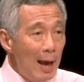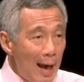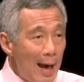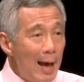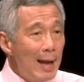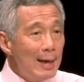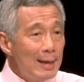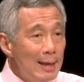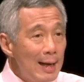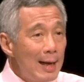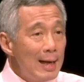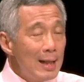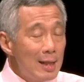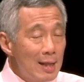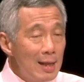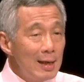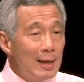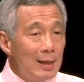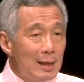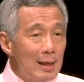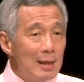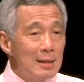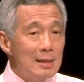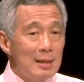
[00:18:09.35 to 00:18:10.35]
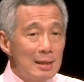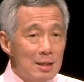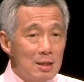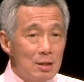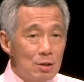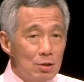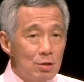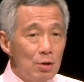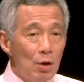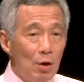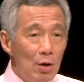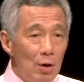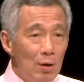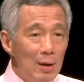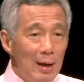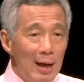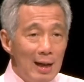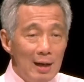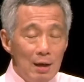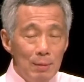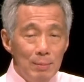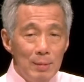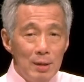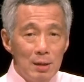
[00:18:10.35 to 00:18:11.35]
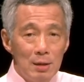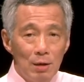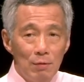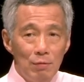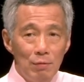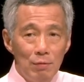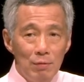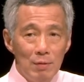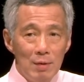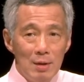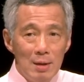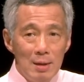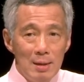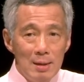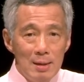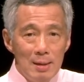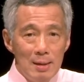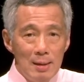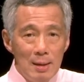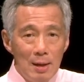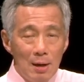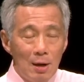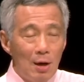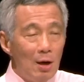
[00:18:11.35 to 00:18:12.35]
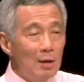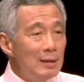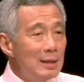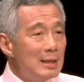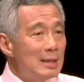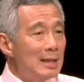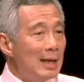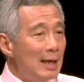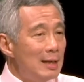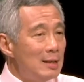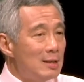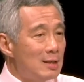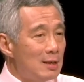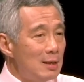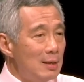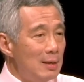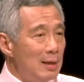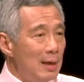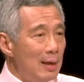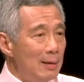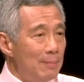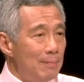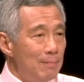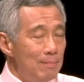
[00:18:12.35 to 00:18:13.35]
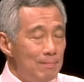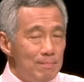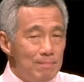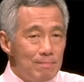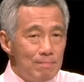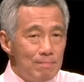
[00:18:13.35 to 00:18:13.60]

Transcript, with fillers: and I think there's a strong element of condescension and